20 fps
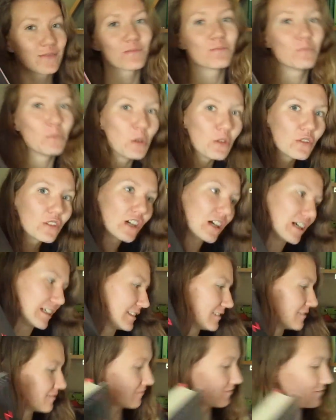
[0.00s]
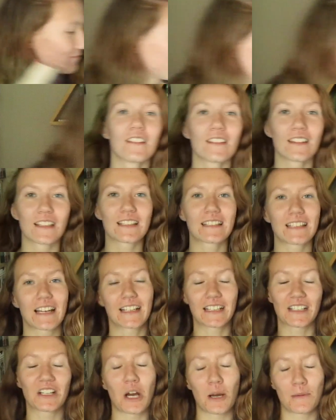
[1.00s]
move on. The
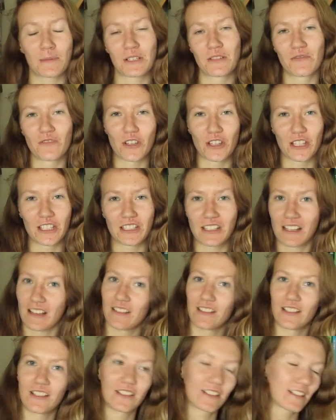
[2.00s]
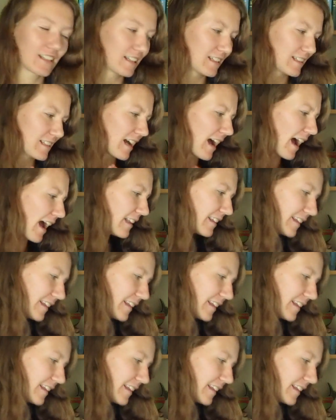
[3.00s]
second option for this challenge is I